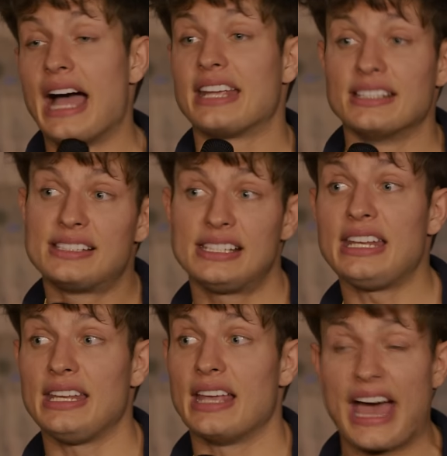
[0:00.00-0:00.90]
I can
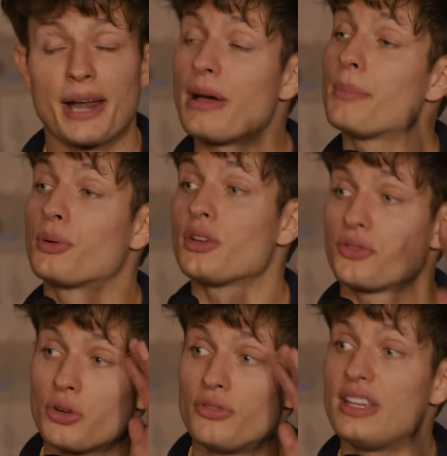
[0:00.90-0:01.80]
see out of my
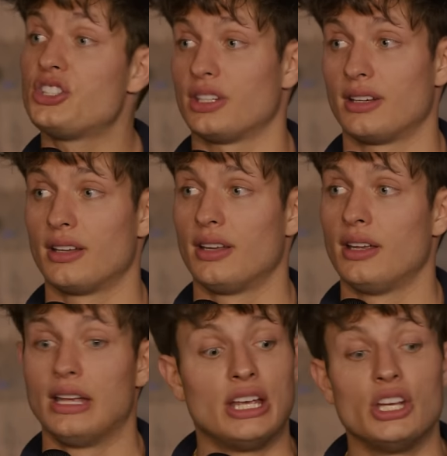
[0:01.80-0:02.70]
peripheral vision,
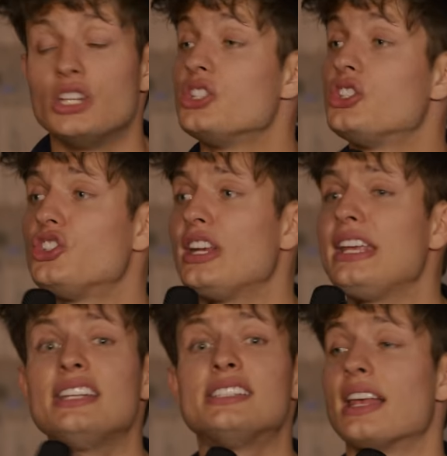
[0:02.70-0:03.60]

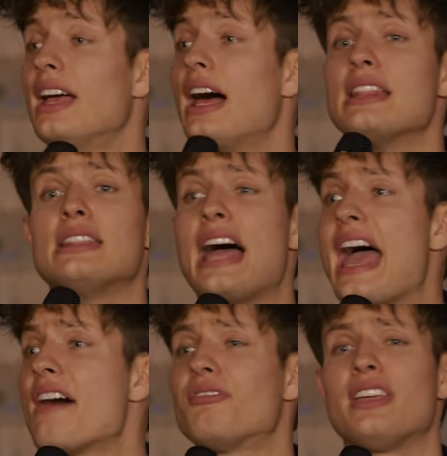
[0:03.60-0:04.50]
she's
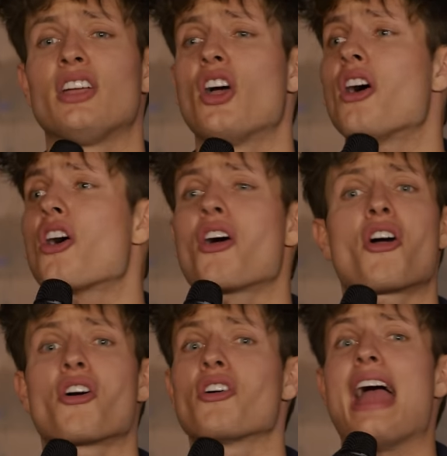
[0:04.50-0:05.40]
laughing
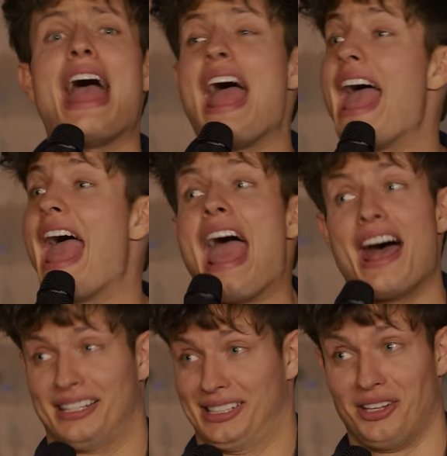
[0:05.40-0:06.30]
her
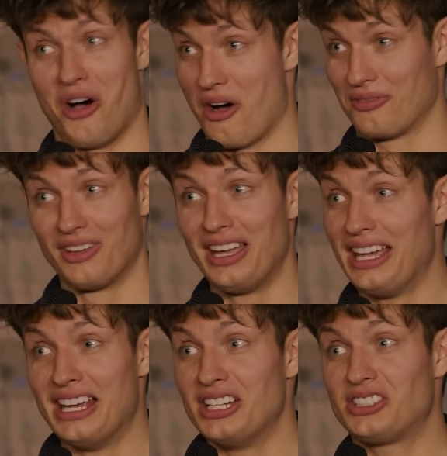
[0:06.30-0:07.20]
ass off.
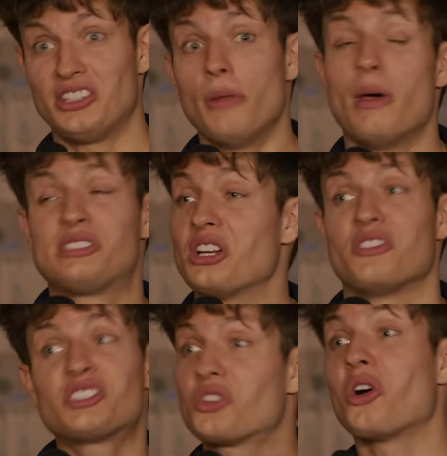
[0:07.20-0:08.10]
I'm
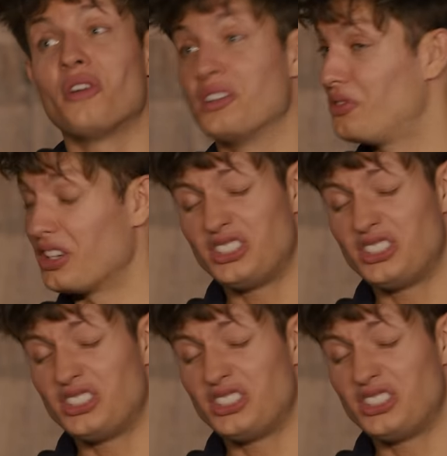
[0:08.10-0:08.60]
serious, this girl is,